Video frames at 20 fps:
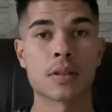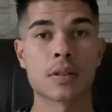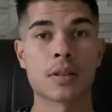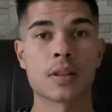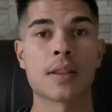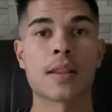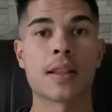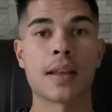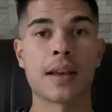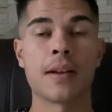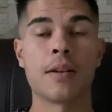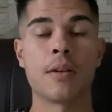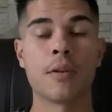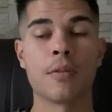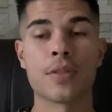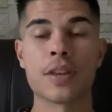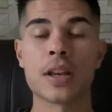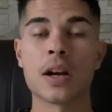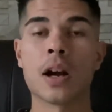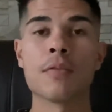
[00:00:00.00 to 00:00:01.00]
that of the
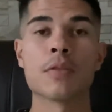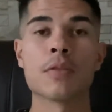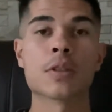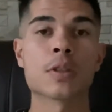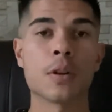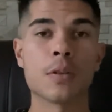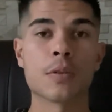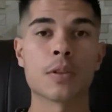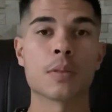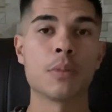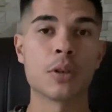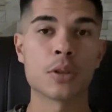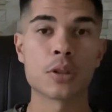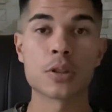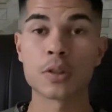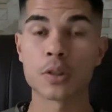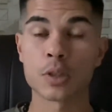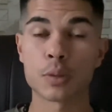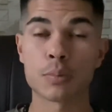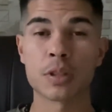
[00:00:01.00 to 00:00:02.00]
unresolved emotions,
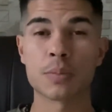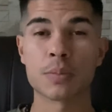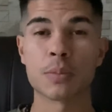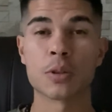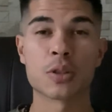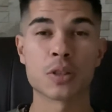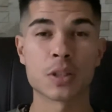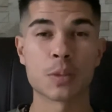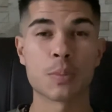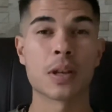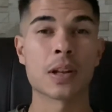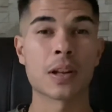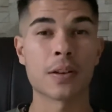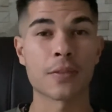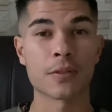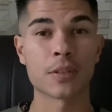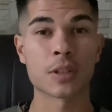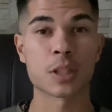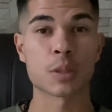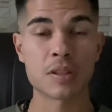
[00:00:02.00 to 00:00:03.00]
expressed emotions we can
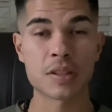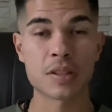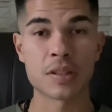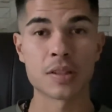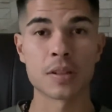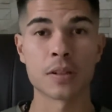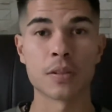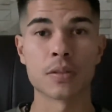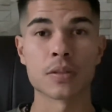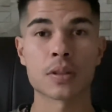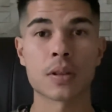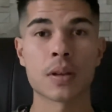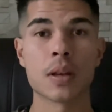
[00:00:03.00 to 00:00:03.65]
express ourselves,